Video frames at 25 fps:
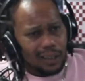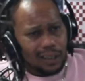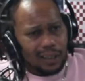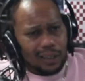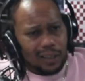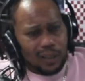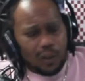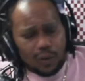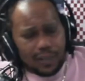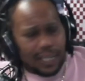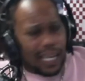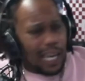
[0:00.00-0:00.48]

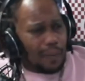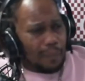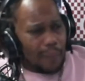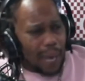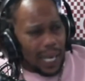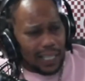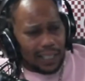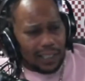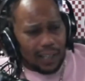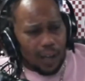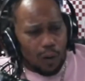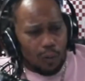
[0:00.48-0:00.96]
you can't
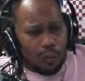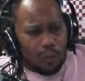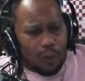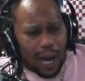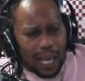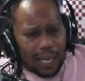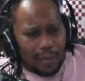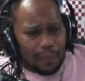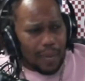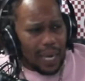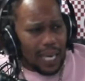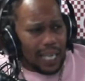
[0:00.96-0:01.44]
make no
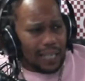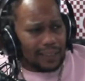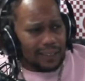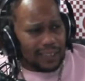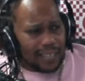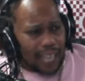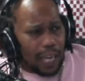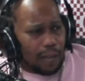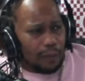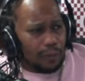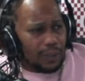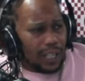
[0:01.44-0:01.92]
white man
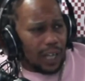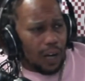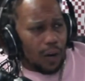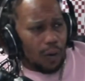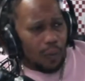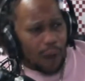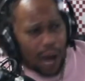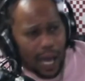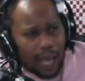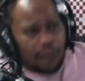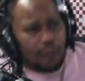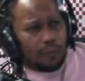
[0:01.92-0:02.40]
stay with no
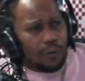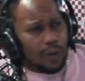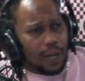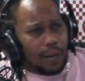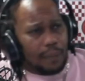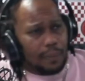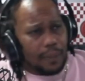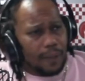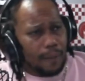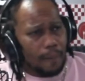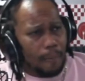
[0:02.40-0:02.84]
white woman.